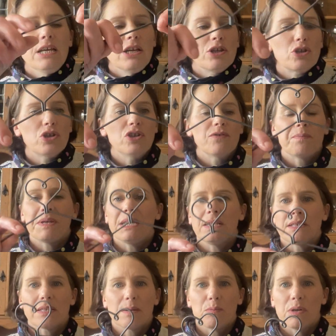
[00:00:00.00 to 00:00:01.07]
Could have been
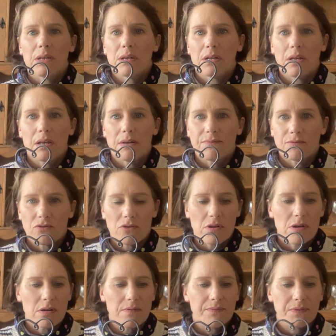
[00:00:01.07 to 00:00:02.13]
somewhere like
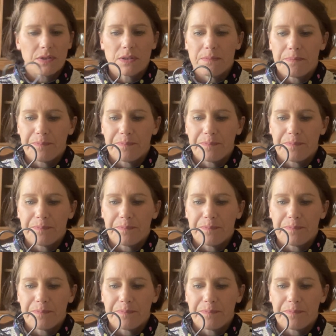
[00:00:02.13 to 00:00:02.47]
Lovecraft's.